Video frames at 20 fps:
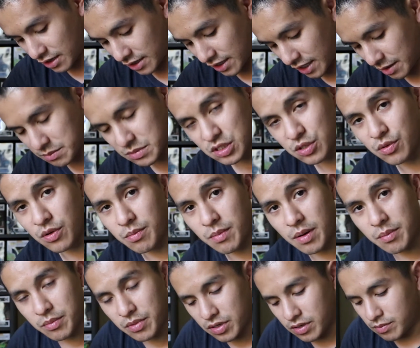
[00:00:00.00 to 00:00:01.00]
of names to
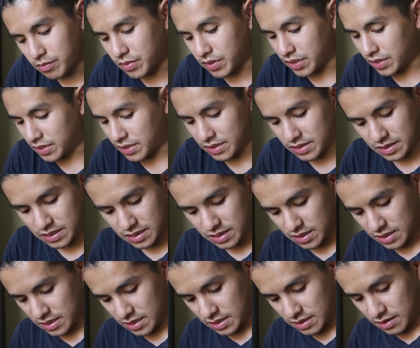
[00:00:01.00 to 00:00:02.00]
remember, but
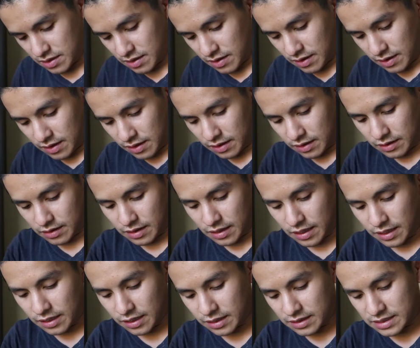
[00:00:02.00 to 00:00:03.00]

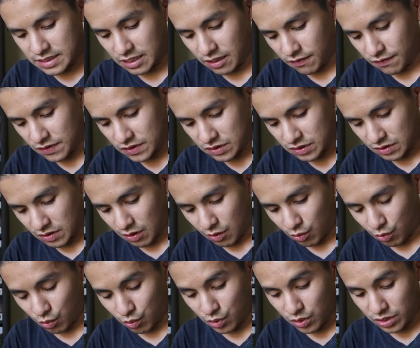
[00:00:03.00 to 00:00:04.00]
it itself is a
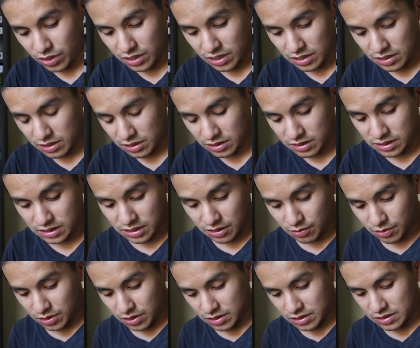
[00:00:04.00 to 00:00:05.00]
really good
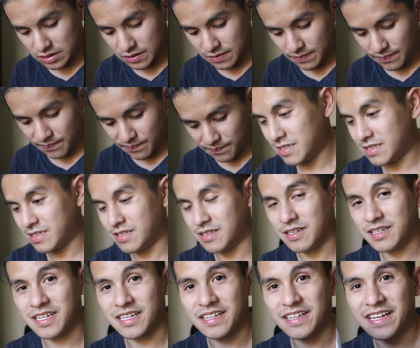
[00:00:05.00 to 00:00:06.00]
series.
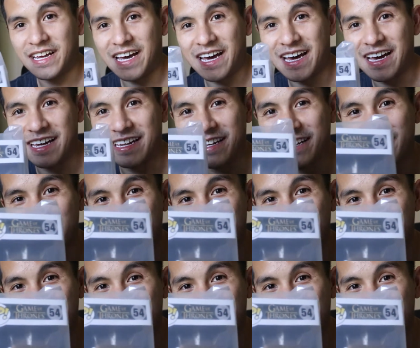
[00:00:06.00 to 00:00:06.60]
Look at that.